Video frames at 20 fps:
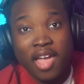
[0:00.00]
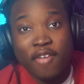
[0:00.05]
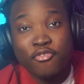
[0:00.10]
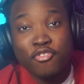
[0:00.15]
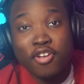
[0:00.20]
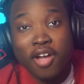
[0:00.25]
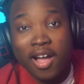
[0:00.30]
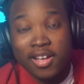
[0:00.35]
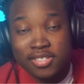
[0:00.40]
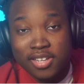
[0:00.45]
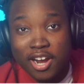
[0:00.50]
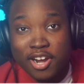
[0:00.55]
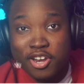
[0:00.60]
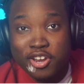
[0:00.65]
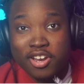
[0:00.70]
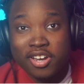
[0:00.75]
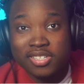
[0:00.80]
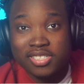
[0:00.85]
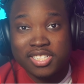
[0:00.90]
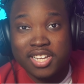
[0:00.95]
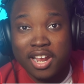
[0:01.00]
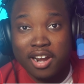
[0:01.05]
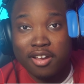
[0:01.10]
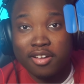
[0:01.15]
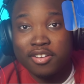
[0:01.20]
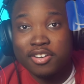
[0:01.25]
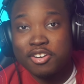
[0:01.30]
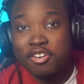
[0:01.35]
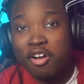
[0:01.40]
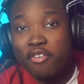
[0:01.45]
If you guys are new to this
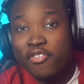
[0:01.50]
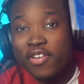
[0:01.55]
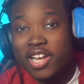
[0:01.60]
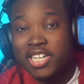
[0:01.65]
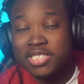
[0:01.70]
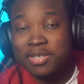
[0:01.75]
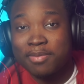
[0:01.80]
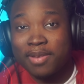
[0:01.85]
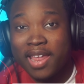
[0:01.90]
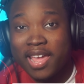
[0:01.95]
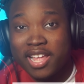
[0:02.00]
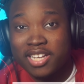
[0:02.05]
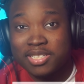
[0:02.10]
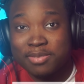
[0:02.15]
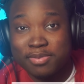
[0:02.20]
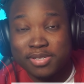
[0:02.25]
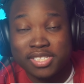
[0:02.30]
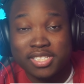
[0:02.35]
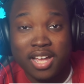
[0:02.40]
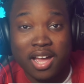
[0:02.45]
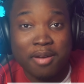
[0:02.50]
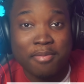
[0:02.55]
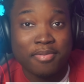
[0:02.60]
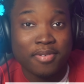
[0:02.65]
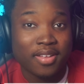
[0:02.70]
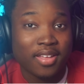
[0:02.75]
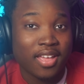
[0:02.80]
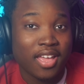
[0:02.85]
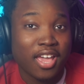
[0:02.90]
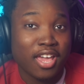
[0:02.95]
channel, don't forget to drop a like and drop a
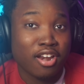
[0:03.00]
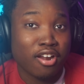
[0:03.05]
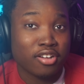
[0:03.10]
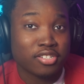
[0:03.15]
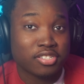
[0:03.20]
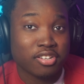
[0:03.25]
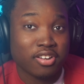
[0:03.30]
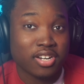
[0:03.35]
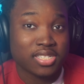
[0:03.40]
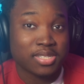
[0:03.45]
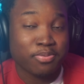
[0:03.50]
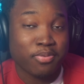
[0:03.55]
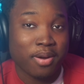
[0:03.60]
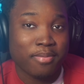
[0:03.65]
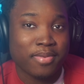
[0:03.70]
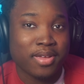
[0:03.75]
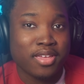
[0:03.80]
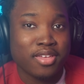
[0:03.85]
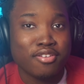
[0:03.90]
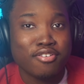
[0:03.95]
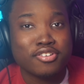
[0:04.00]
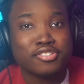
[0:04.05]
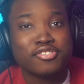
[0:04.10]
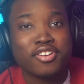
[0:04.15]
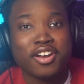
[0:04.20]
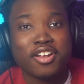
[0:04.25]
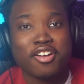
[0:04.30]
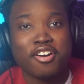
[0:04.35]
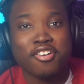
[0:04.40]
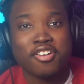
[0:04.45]
sub. And also to support me,
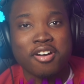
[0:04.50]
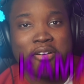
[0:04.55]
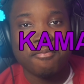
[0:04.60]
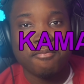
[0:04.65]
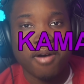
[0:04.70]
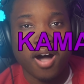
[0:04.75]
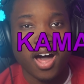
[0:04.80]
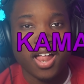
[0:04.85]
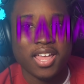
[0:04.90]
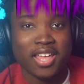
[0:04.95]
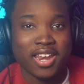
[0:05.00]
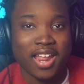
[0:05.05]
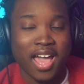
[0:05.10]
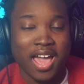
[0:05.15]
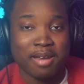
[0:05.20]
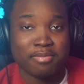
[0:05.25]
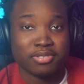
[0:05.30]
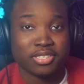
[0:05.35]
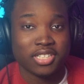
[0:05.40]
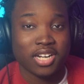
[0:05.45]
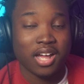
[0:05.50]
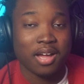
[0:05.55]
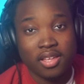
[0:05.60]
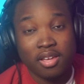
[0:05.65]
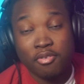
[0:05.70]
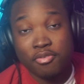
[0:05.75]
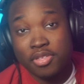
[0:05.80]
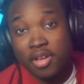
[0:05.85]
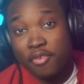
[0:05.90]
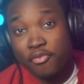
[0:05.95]
use critical Kamahley in item
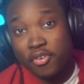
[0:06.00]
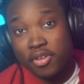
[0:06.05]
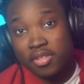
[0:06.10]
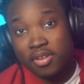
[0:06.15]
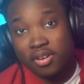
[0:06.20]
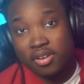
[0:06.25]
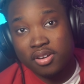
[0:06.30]
shop. And without further